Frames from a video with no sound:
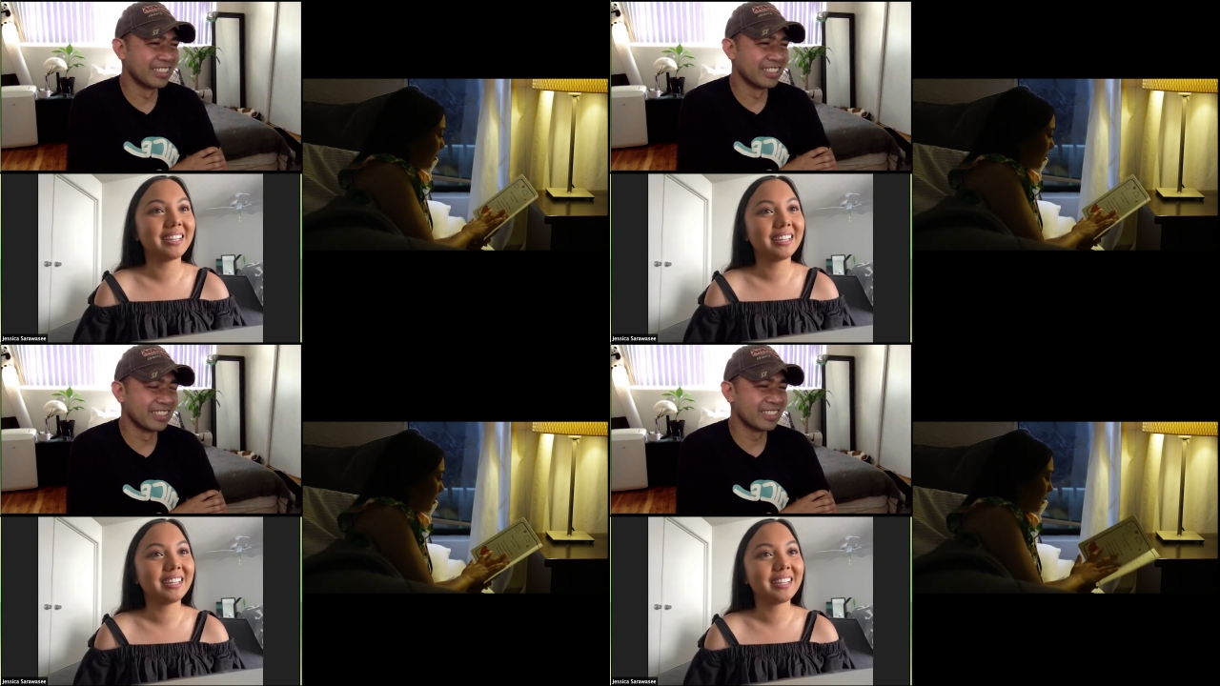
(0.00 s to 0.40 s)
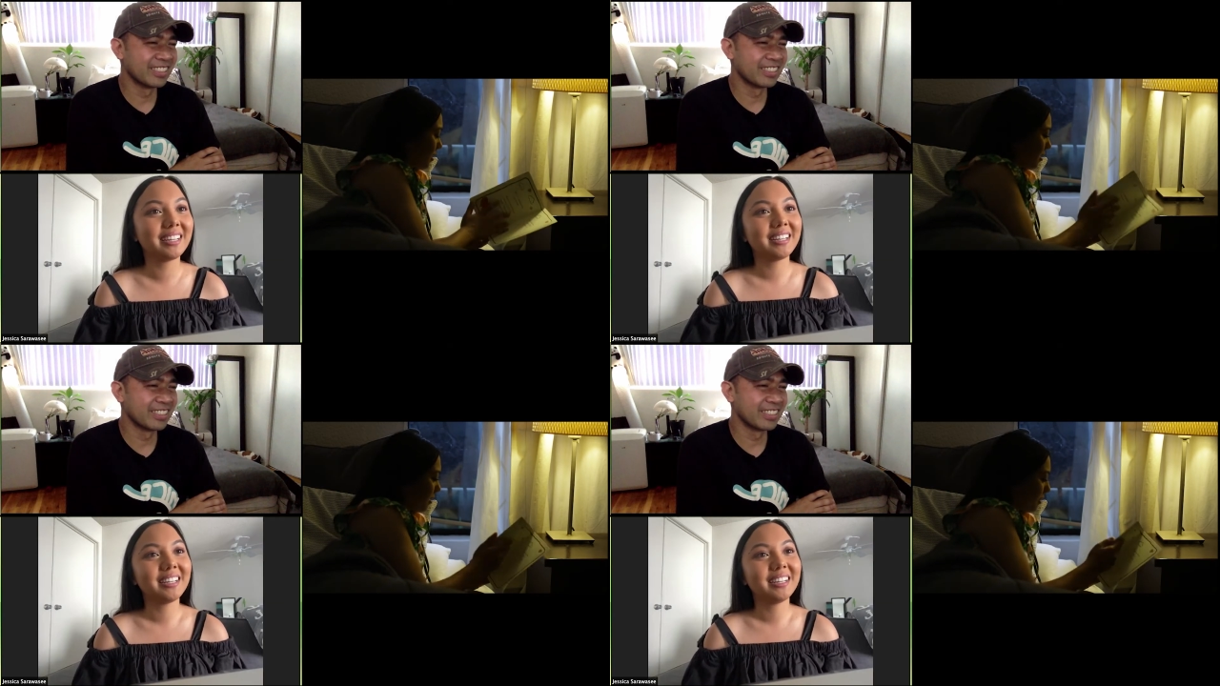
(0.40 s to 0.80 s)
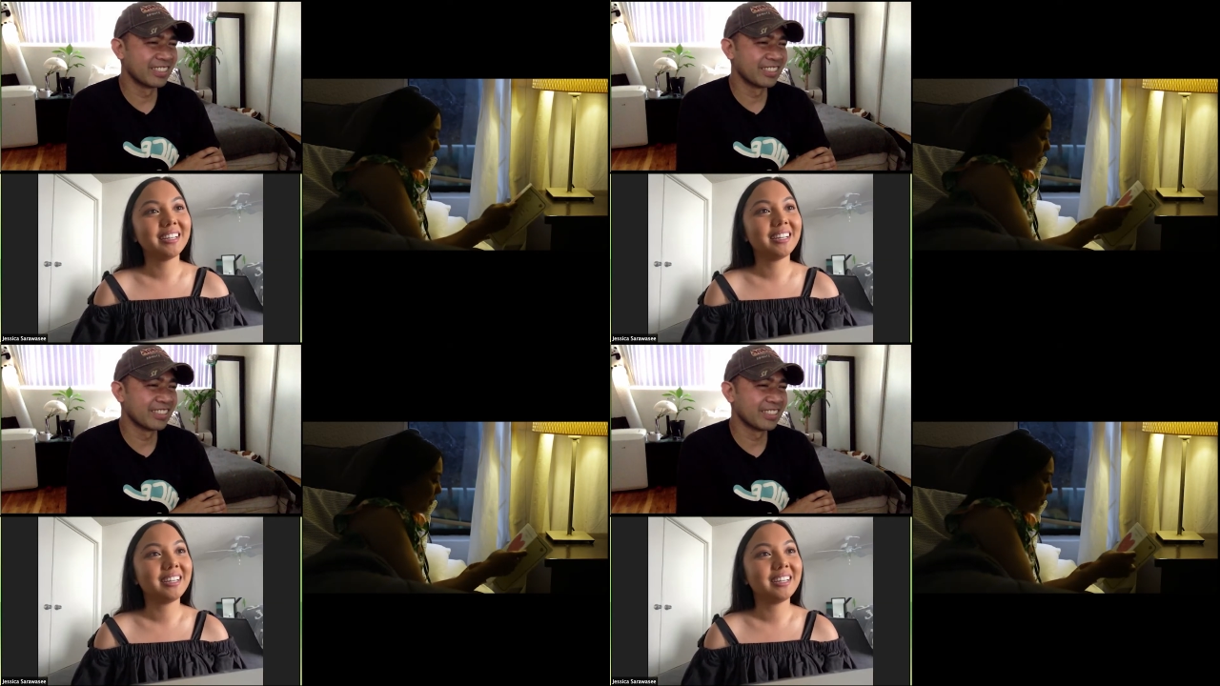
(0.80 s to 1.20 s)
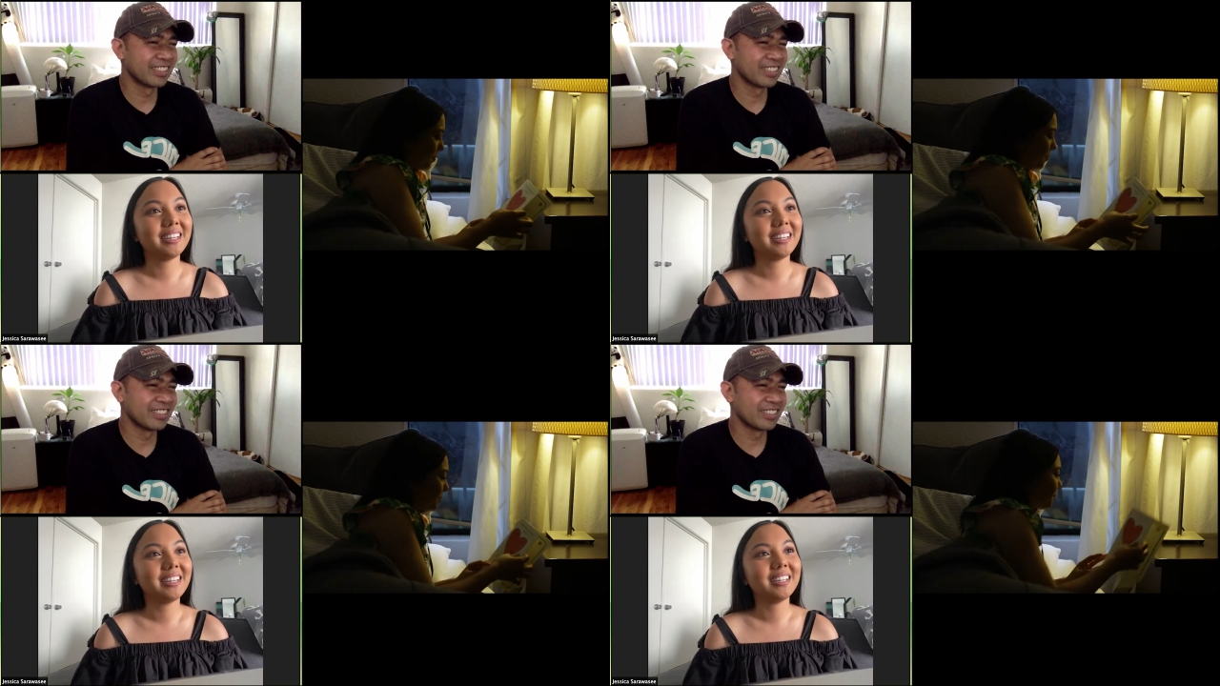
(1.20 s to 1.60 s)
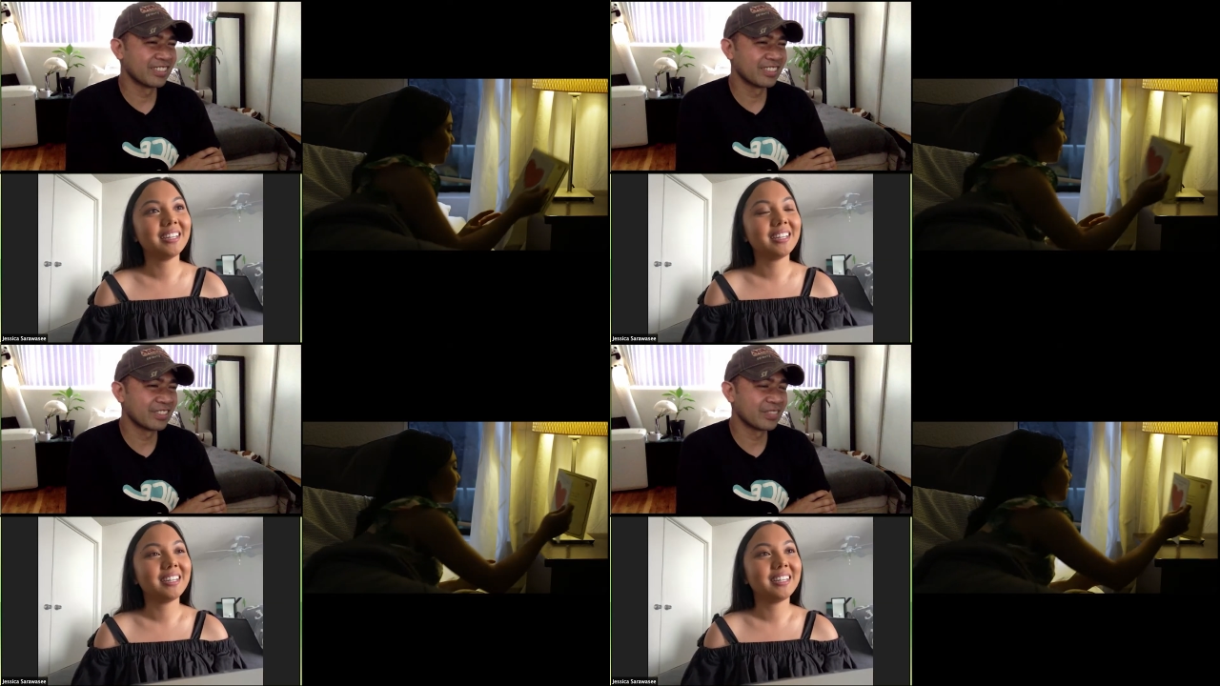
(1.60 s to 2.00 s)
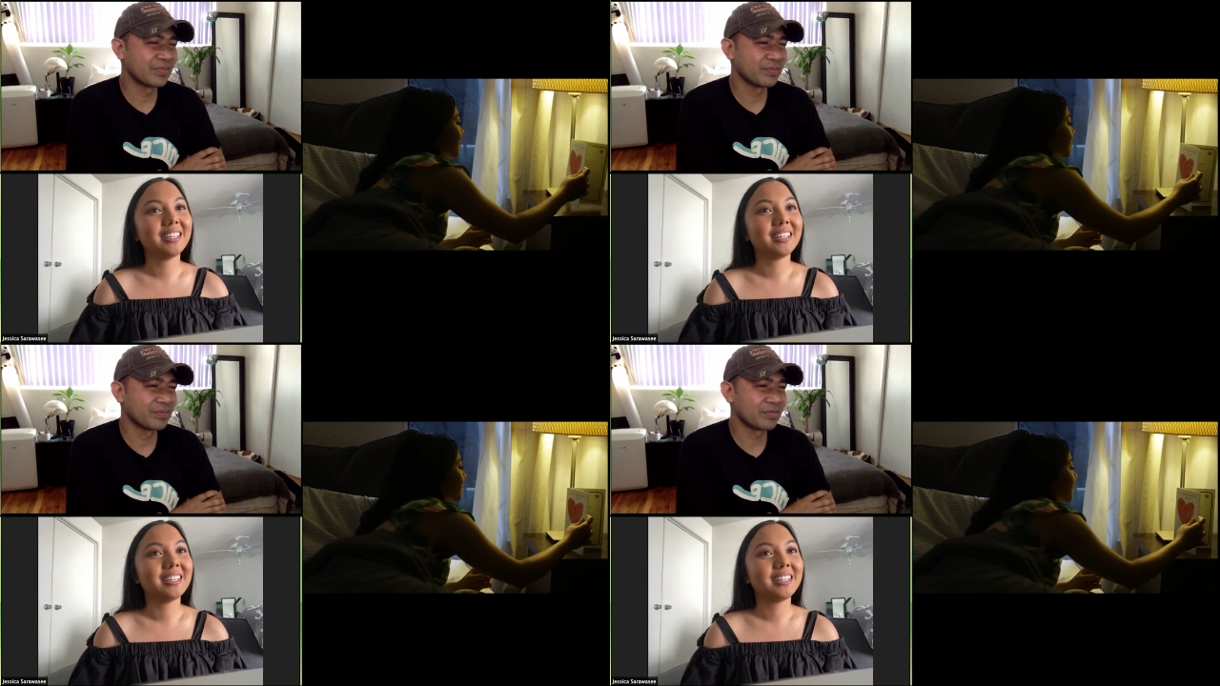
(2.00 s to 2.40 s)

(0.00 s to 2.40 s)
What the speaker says: (no one is talking)